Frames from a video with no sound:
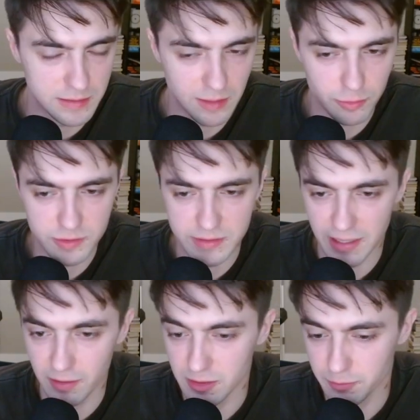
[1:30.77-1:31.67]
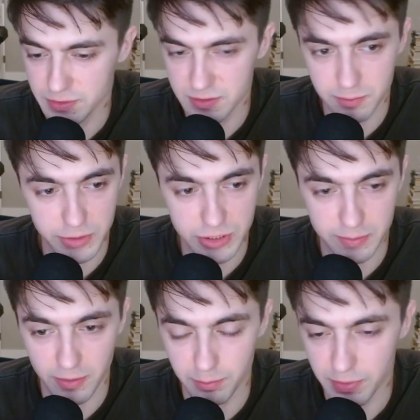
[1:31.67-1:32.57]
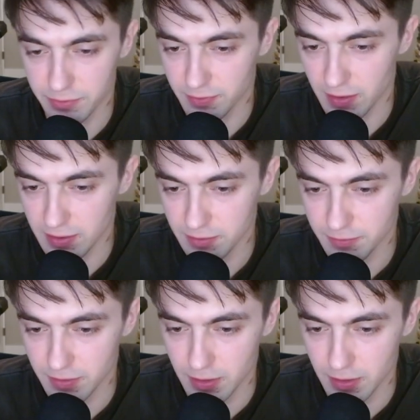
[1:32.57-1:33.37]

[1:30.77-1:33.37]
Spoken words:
doubles down and puts his bishop on b5.